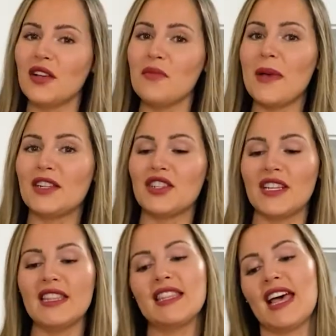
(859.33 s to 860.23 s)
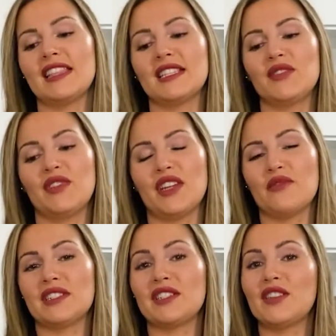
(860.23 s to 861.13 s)
mention that this video
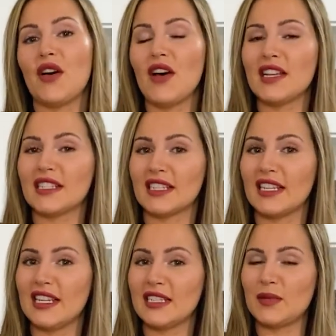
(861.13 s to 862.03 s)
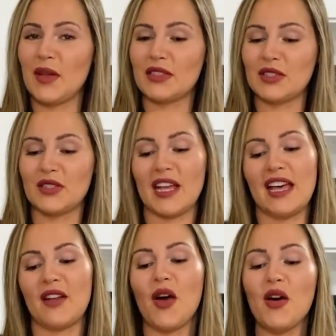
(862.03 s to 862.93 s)
is not sponsored
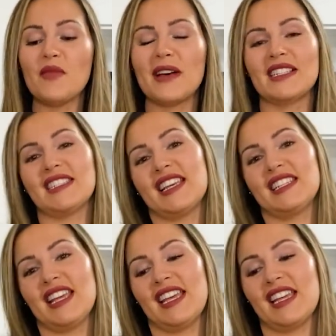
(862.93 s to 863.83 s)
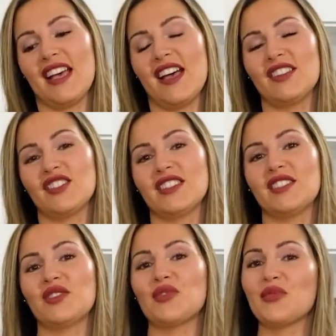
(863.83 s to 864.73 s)
at all by Siete. I
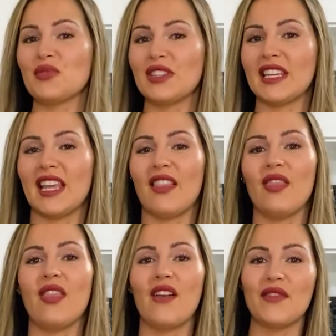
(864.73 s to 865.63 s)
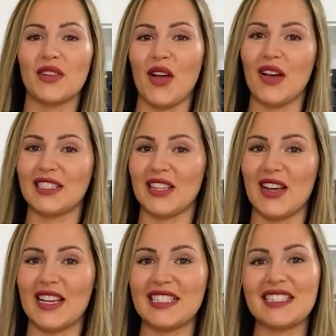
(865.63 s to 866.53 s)
just truly love their hot
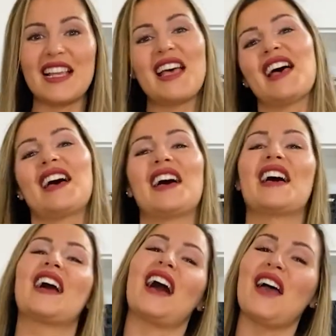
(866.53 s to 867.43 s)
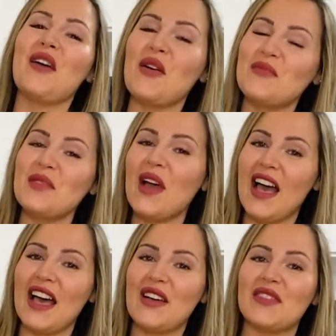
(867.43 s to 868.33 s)
sauce. I hope you
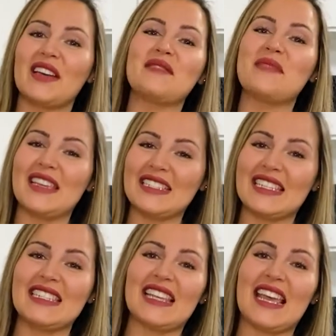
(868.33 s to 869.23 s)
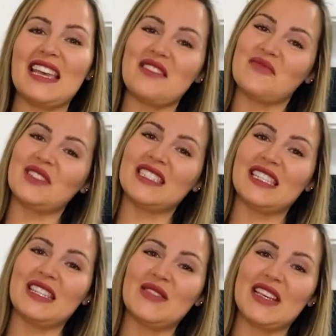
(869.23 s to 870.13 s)
have an amazing day, and we'll
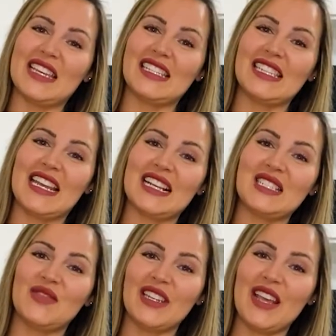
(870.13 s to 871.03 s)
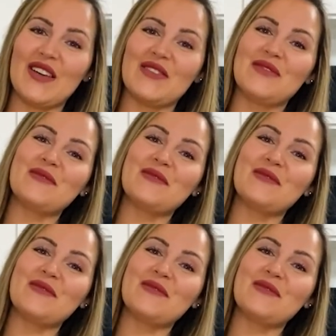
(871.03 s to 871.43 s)
see you in the next video.